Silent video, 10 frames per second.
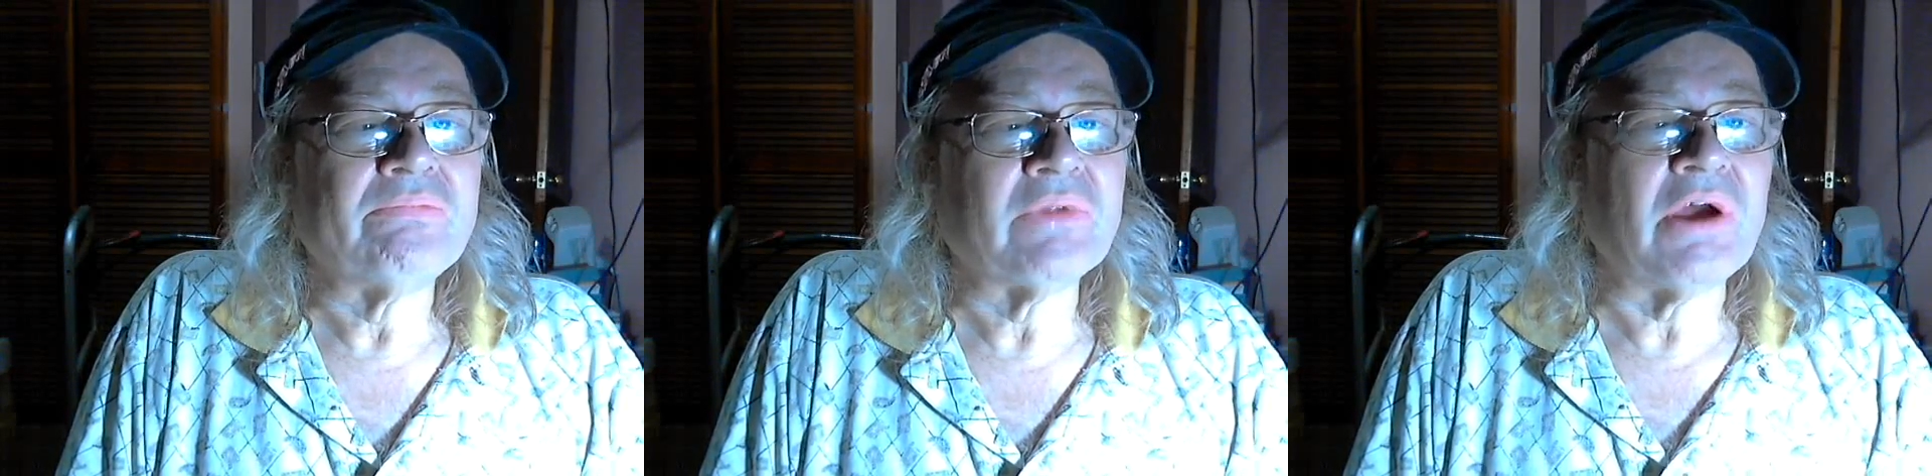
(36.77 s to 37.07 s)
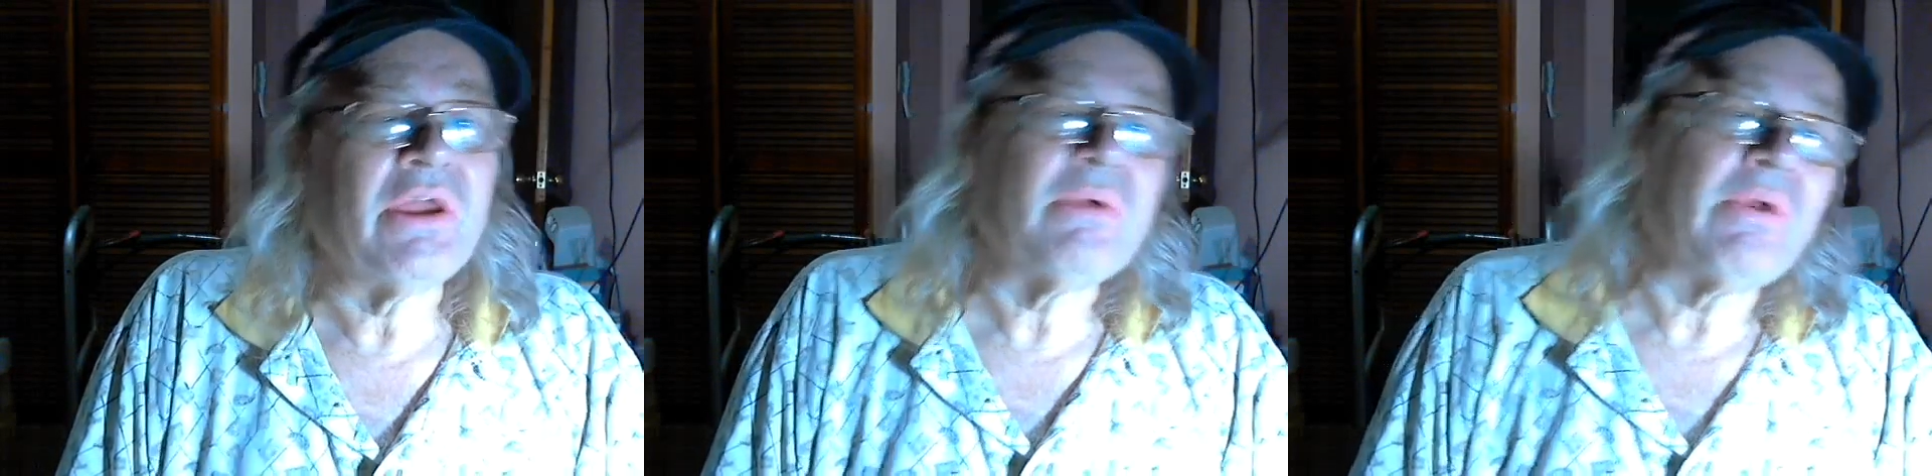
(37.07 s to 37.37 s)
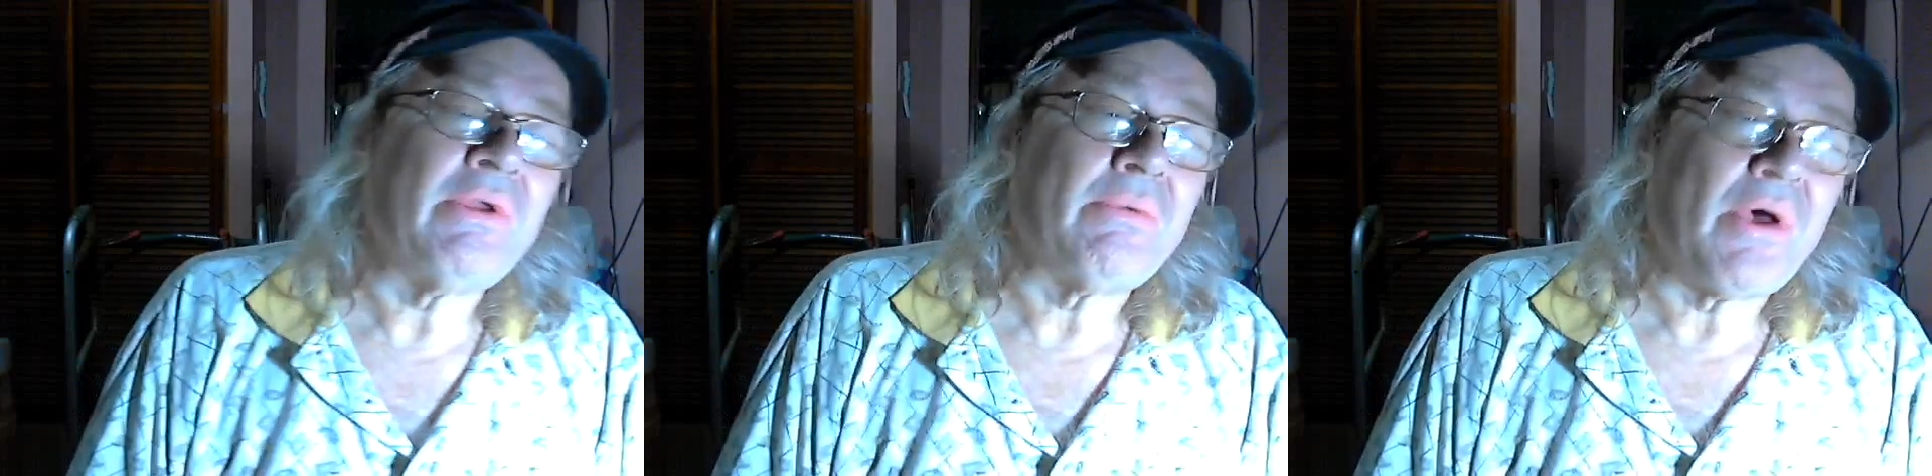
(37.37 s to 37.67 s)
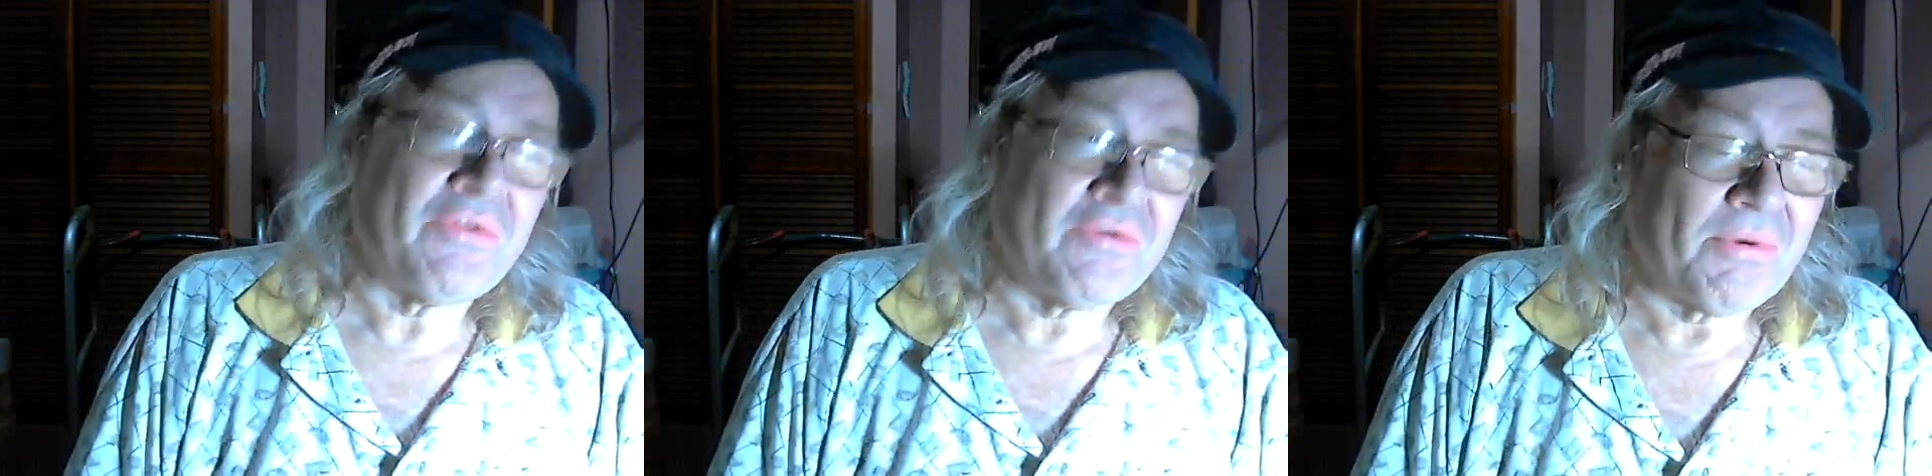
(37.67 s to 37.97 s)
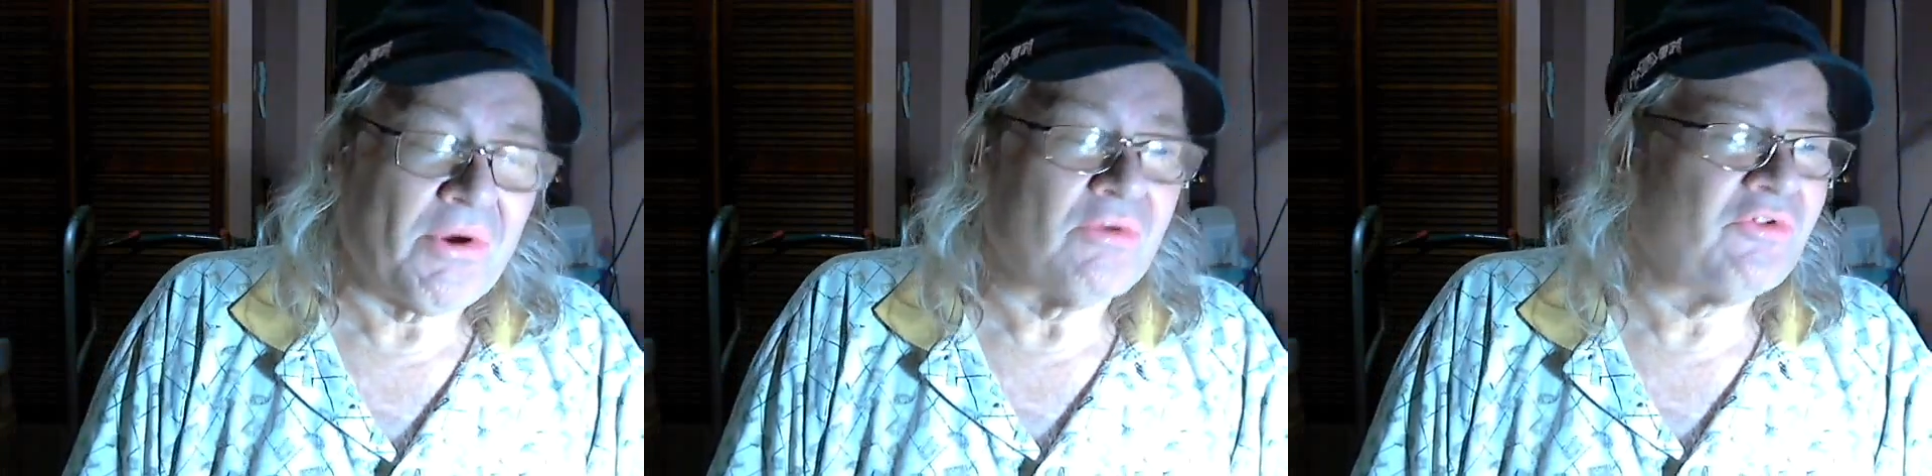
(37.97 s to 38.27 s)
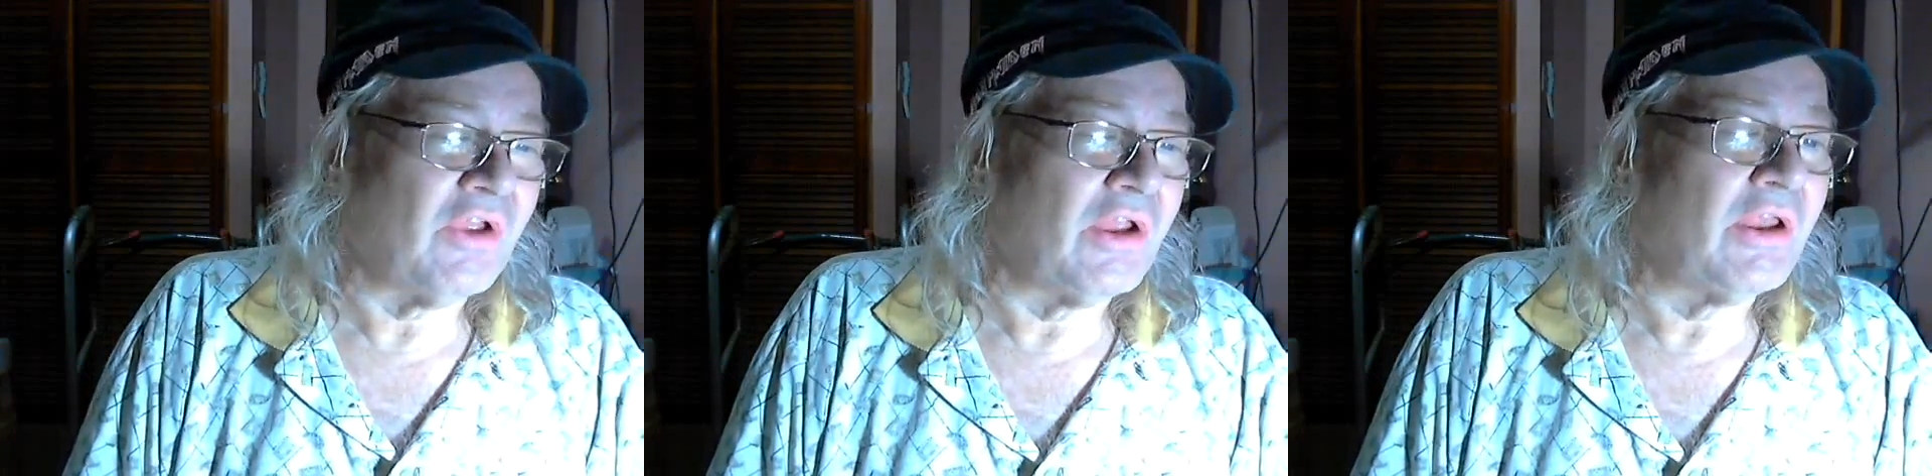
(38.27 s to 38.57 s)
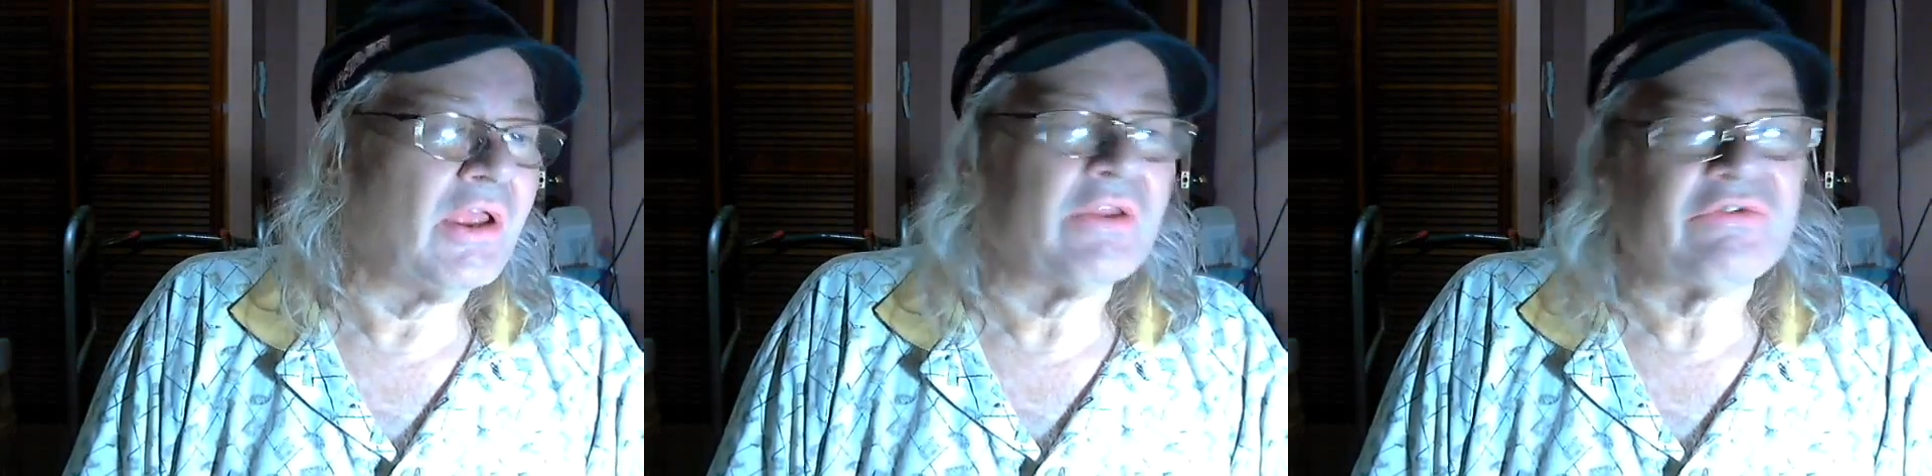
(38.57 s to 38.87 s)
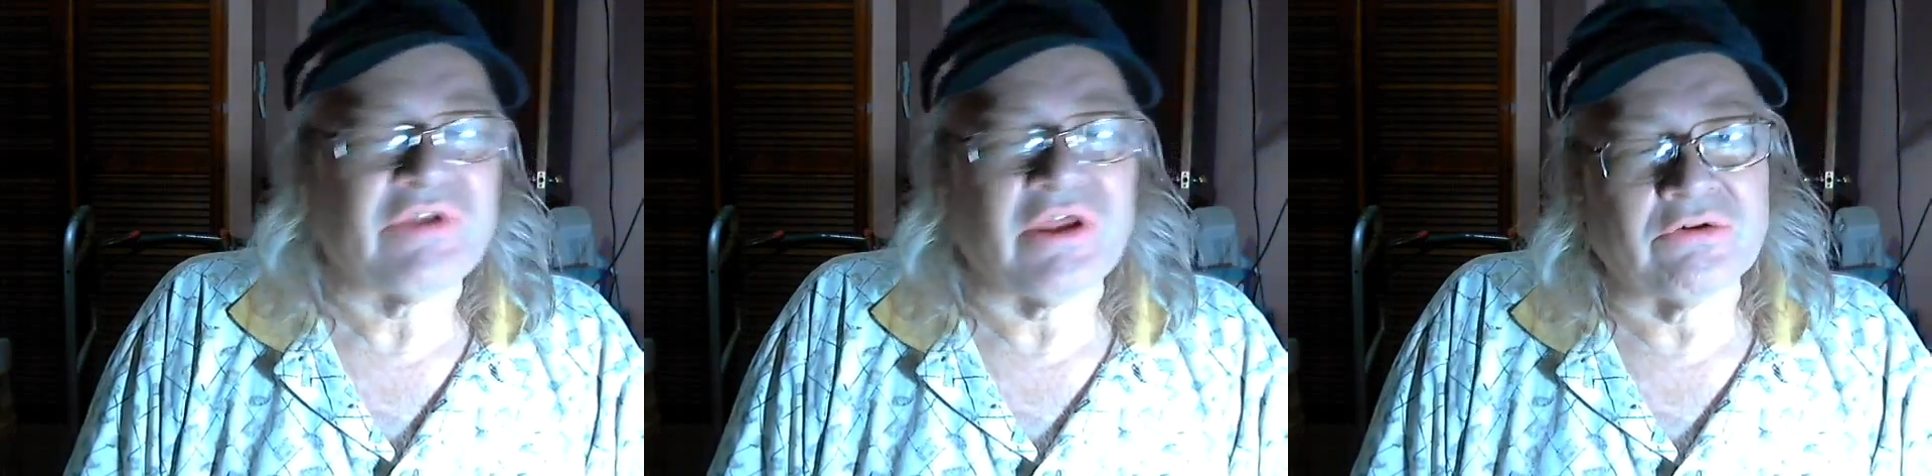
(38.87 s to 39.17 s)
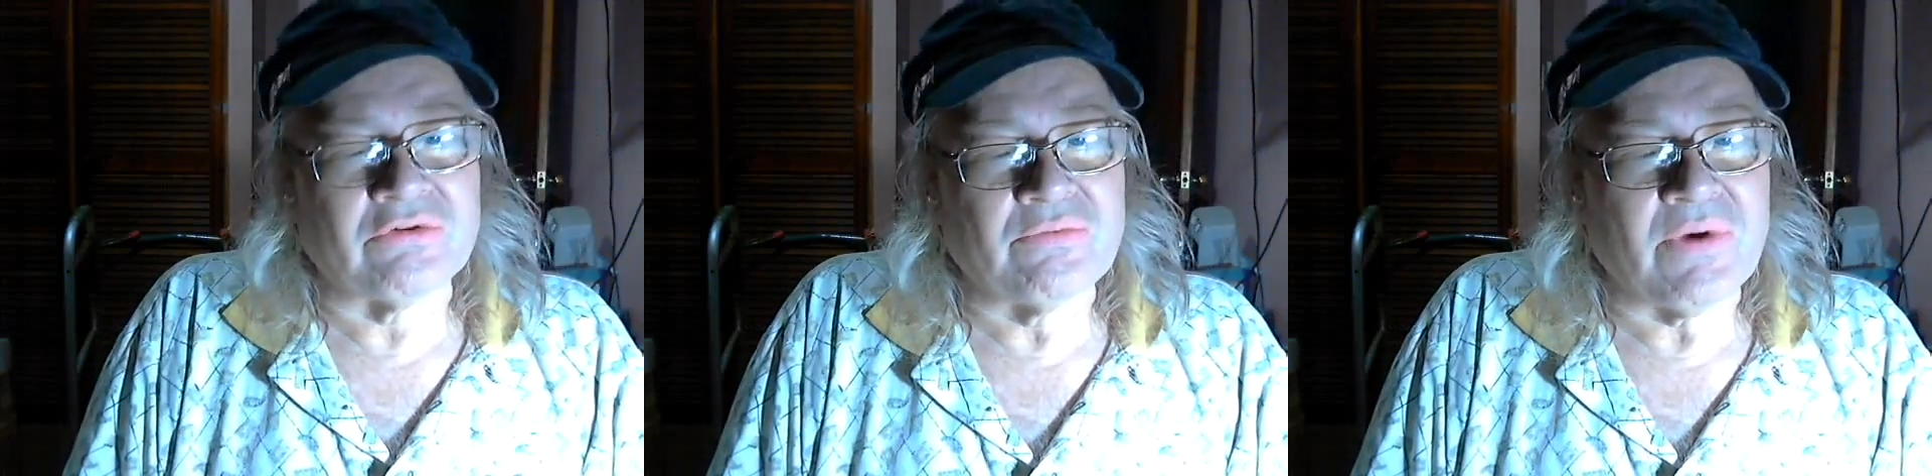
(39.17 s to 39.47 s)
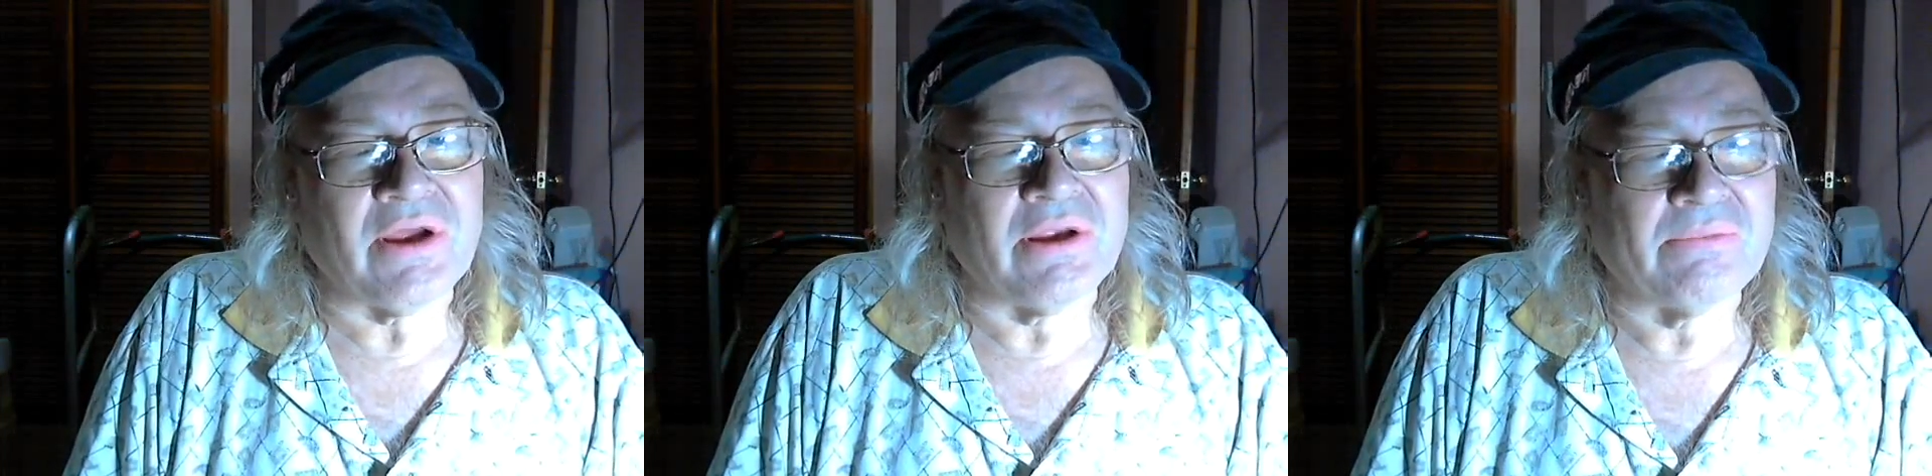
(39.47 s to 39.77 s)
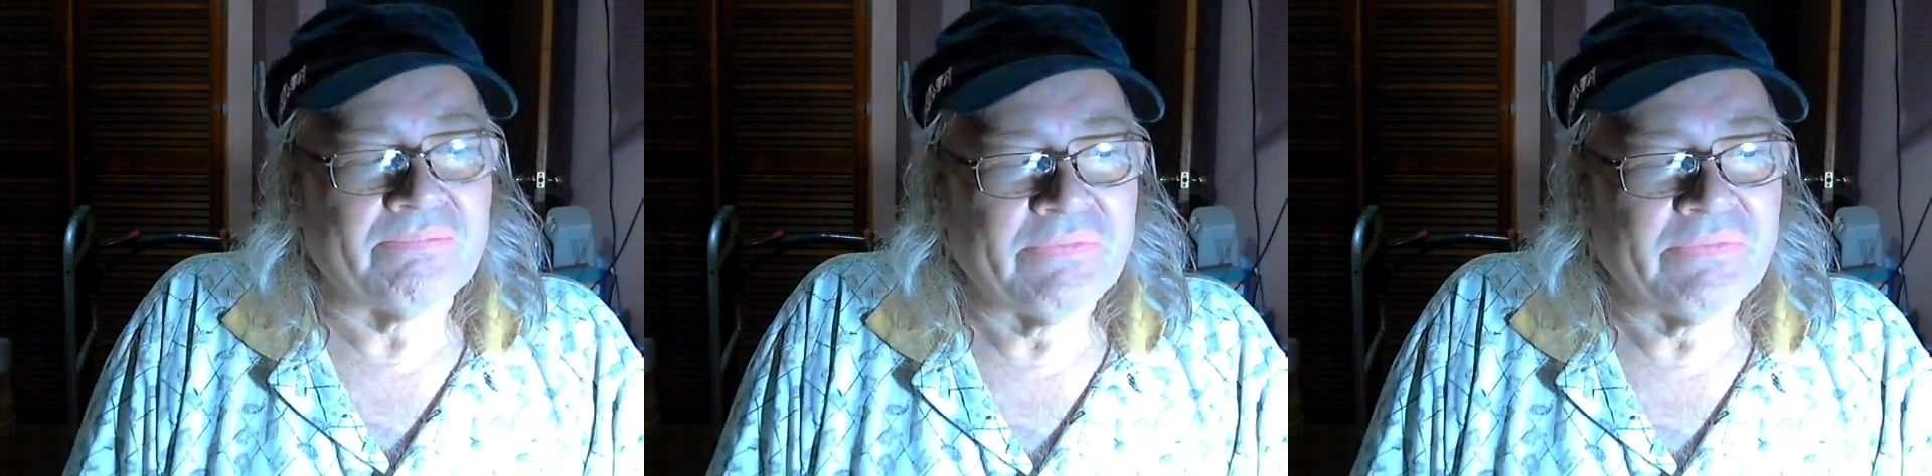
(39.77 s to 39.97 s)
Now, he was approaching it in a standard way